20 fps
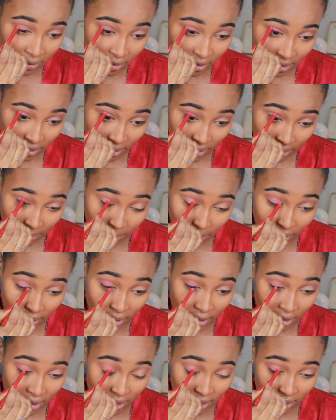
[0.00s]
Just
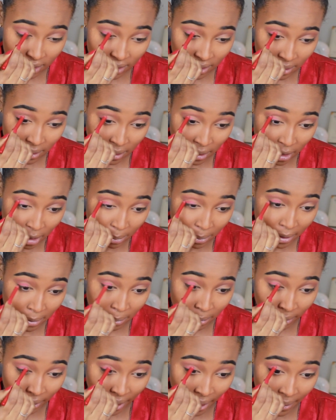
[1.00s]
because there are
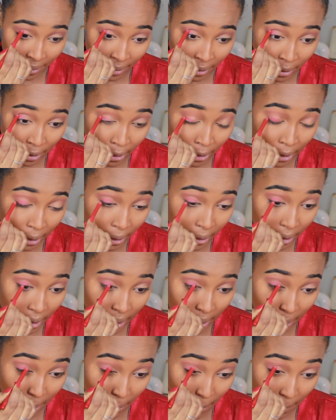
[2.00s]
people out here
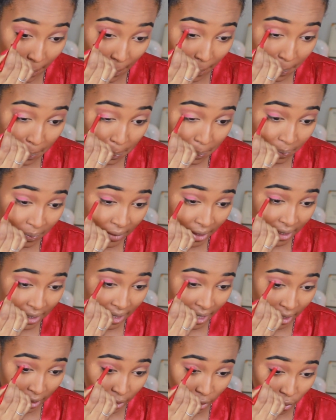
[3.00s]

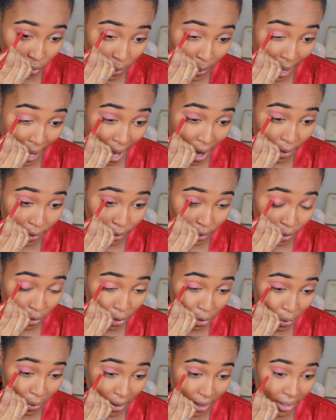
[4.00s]
telling you how to
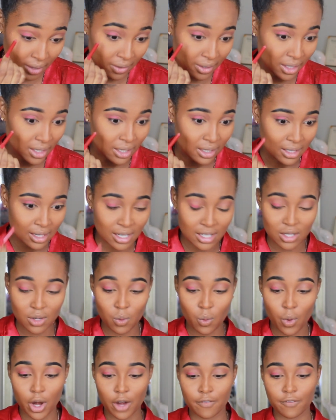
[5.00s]
do it and then it
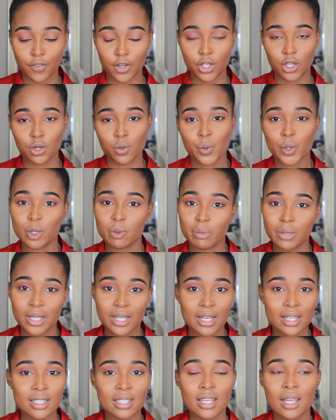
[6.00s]
doesn't work for you, it's
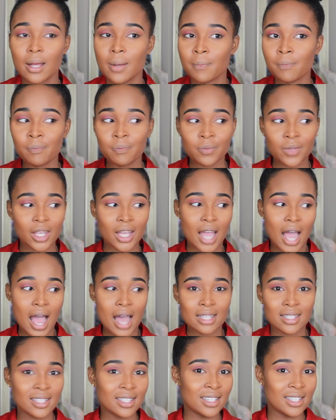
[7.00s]
because
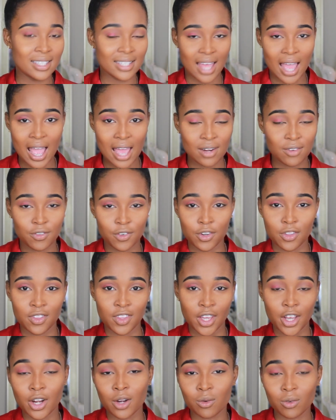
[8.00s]
God's design for
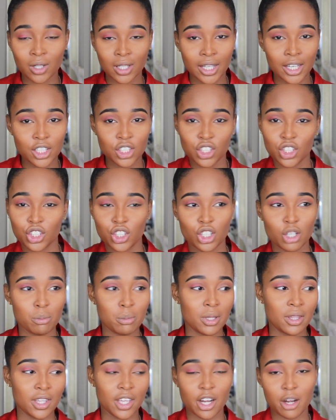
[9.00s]
their
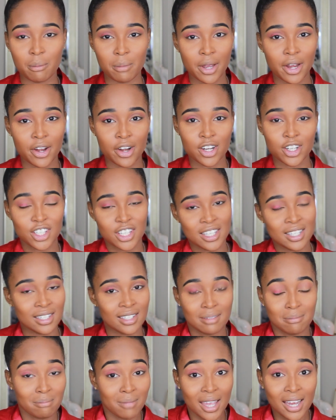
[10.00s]
relationship and their marriage,
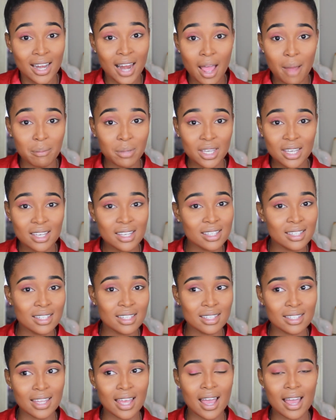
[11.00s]
it may not be his
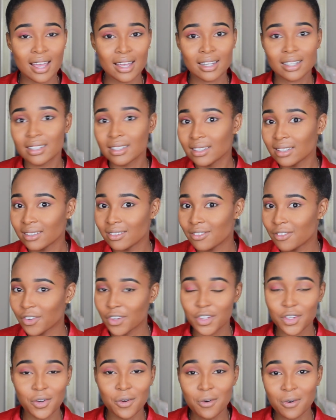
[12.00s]
design
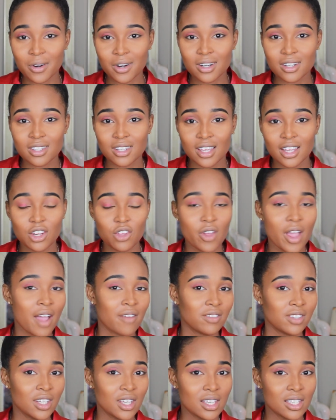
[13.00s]
for yours, and you
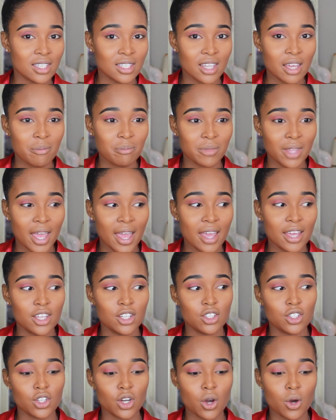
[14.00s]
have to accept that
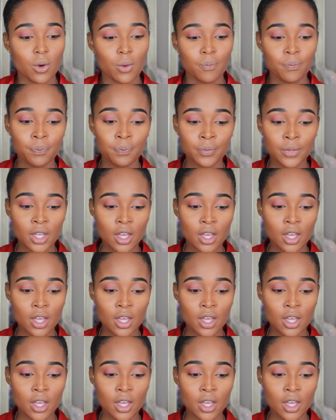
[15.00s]
and don't